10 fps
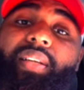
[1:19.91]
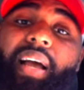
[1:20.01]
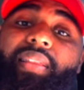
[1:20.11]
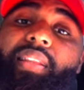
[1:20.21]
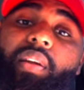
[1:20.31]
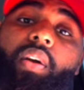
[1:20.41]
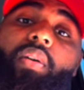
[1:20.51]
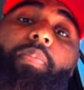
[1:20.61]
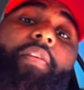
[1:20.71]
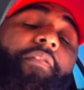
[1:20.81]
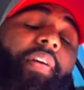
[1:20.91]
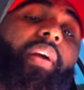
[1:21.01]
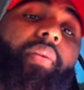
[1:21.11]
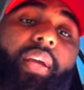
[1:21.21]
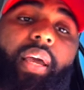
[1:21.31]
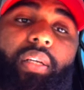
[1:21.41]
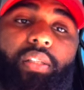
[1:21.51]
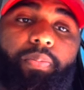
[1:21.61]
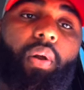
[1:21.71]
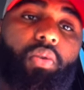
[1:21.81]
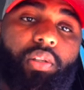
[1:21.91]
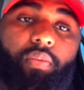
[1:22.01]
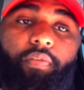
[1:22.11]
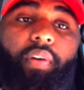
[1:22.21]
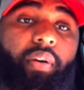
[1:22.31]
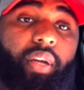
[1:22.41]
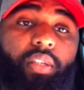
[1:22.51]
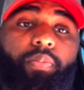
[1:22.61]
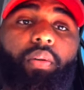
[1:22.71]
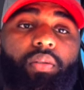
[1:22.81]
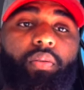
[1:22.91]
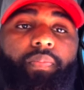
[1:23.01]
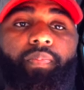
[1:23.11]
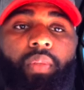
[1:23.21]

I think they're going to be very explosive, very explosive.